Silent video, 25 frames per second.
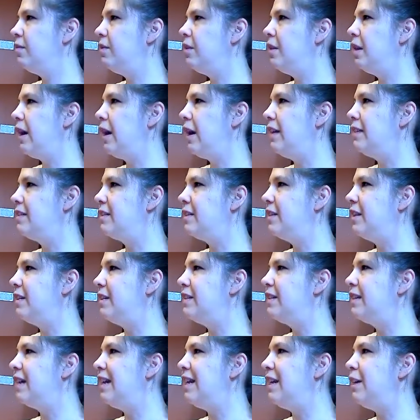Nice, and then
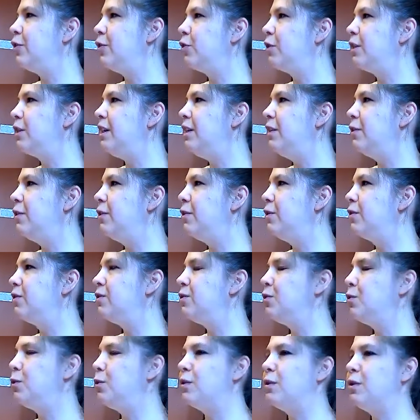steady your
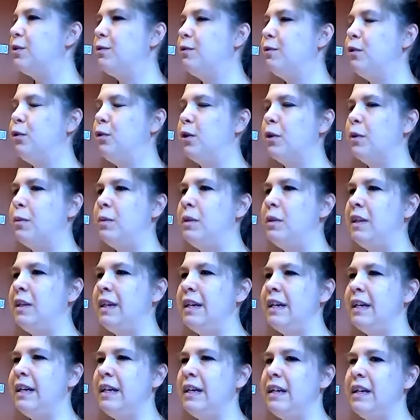heels towards the floor,
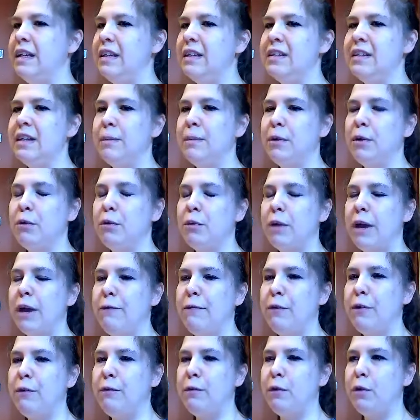please. Step your
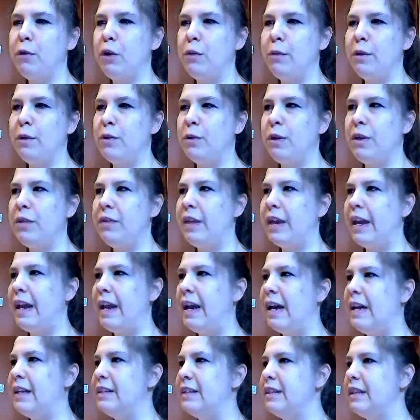right foot forward between the
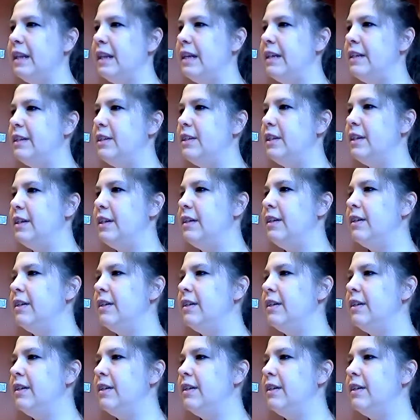hands, lunge.